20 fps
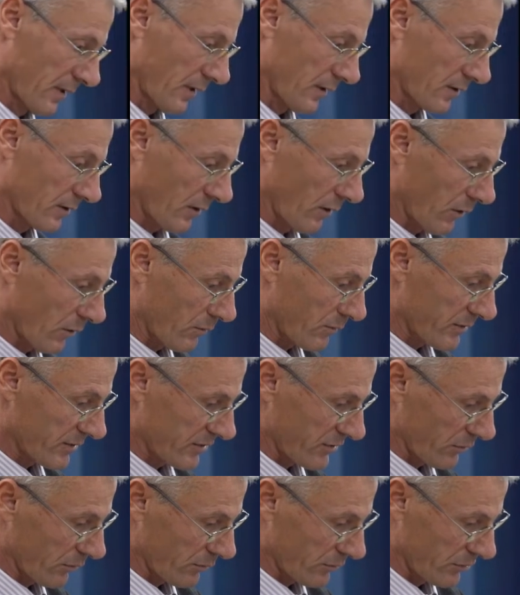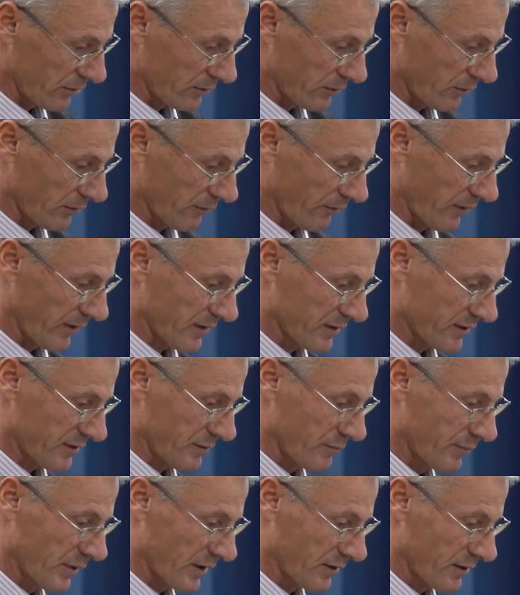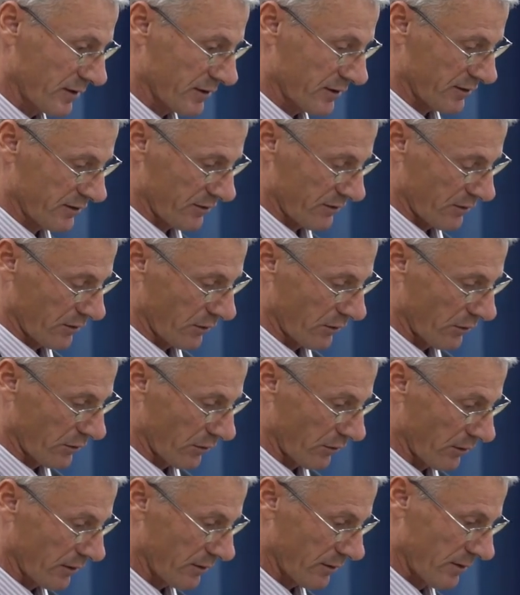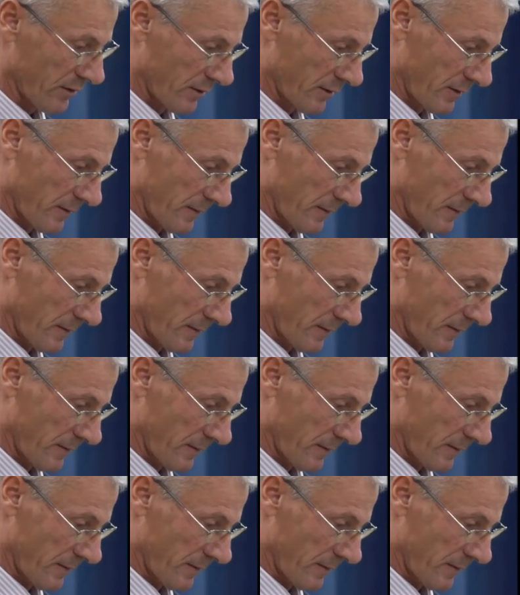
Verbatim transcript: can cause social conflicts, but its role